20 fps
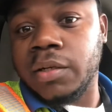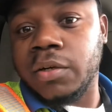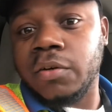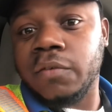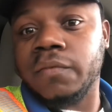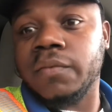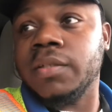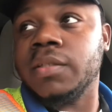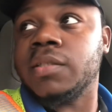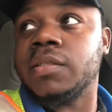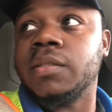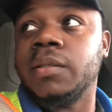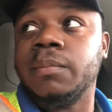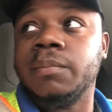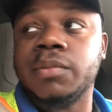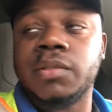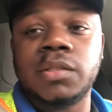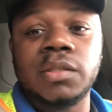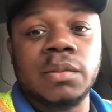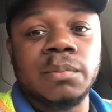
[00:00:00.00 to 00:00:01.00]
Hopefully it's something
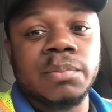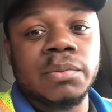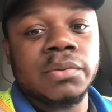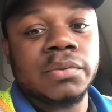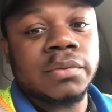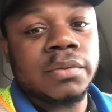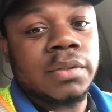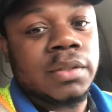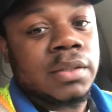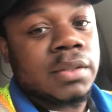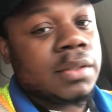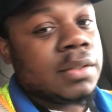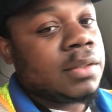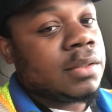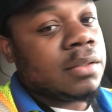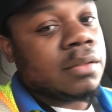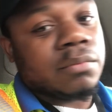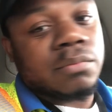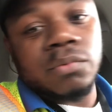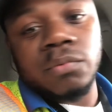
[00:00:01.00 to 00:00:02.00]
simple
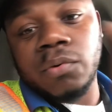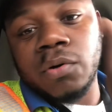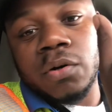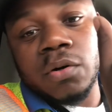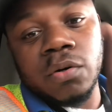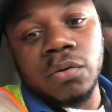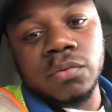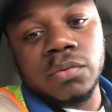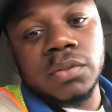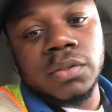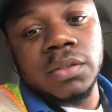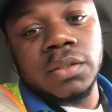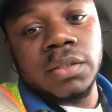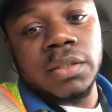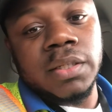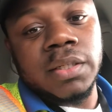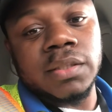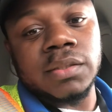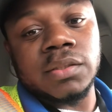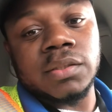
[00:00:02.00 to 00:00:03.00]
and we roll on to the
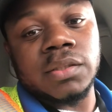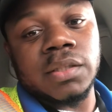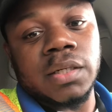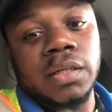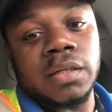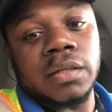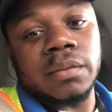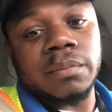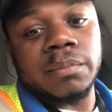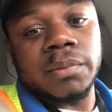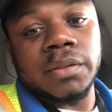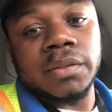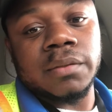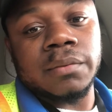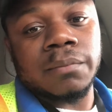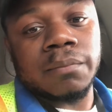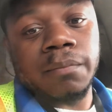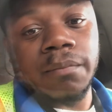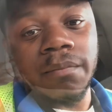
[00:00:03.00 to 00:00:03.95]
next job, man.